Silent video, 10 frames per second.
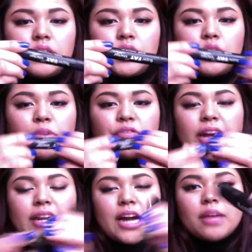Super
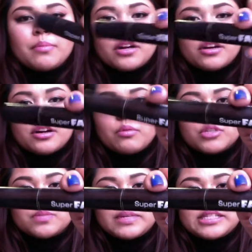Fat Eye Marker, which
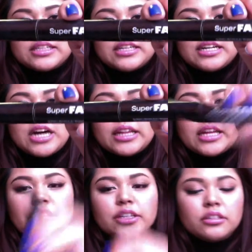is basically an
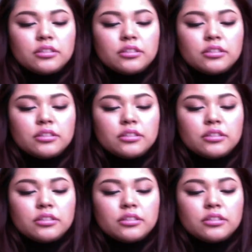eyeliner.